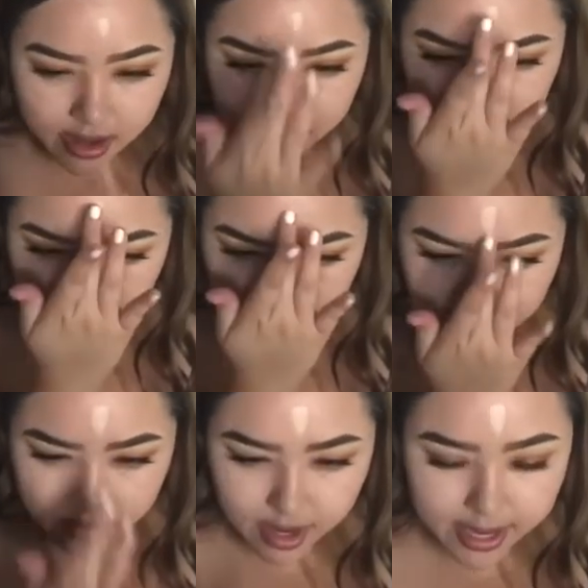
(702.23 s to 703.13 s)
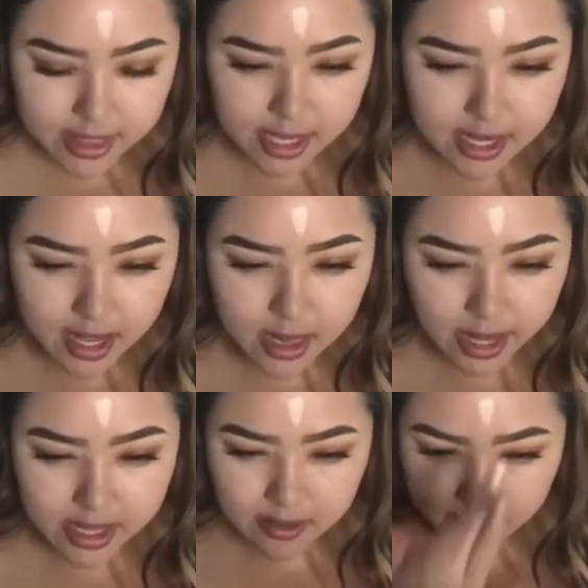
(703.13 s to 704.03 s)
I don't know. I think I
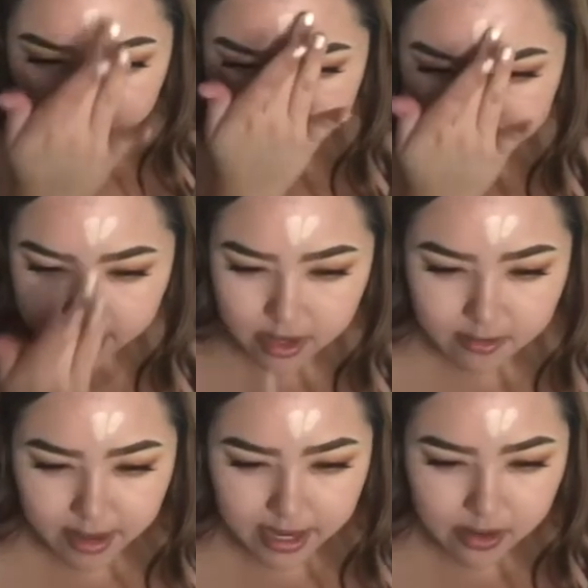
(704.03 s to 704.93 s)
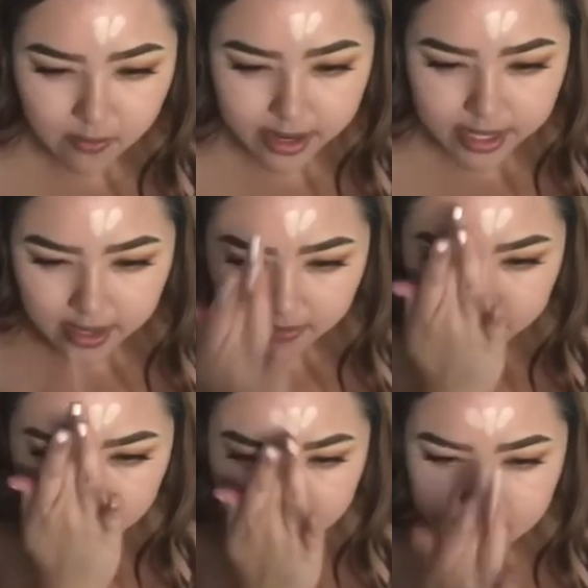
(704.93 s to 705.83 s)
like my finger better working with
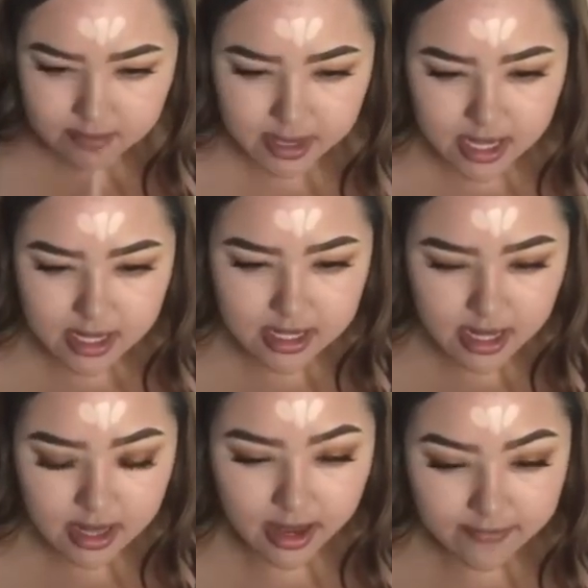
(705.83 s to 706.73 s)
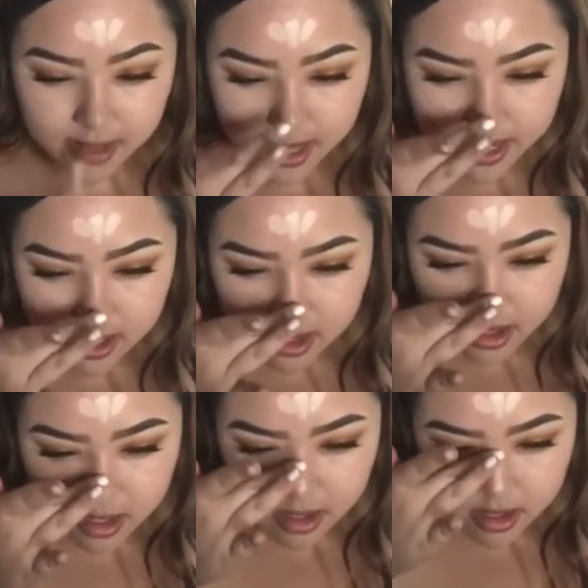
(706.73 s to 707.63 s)
this, because then I feel like
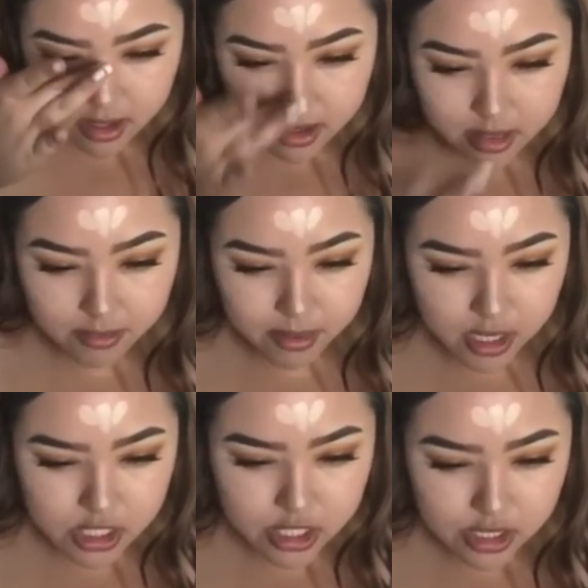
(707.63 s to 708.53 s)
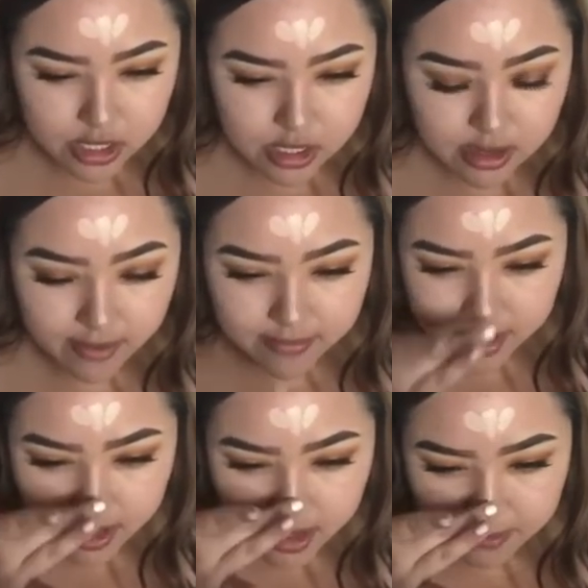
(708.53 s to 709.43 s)
the brush
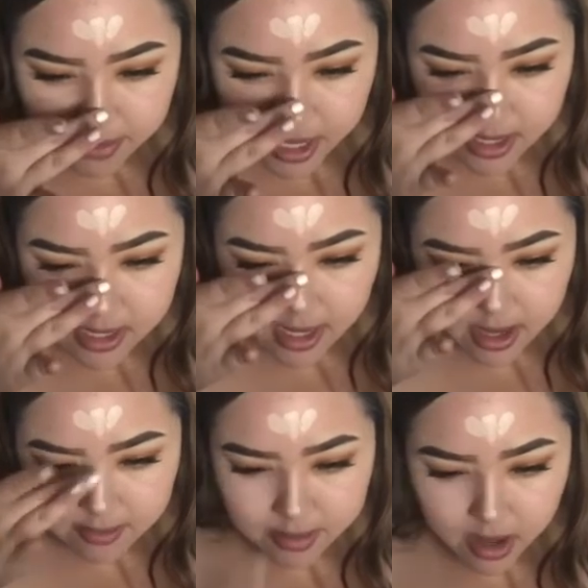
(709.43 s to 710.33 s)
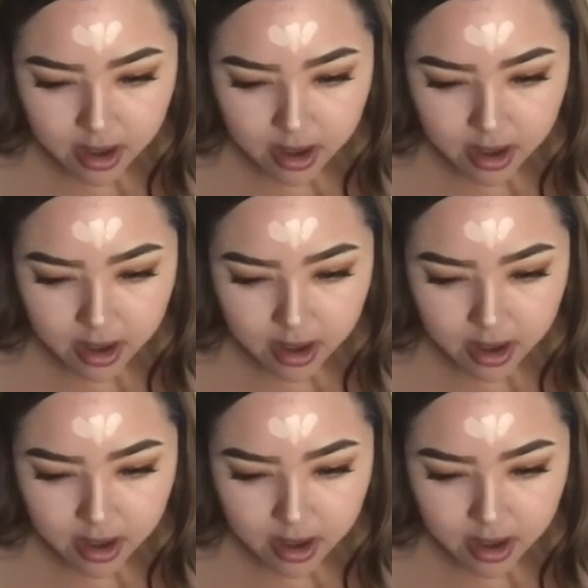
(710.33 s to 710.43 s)
definitely picked up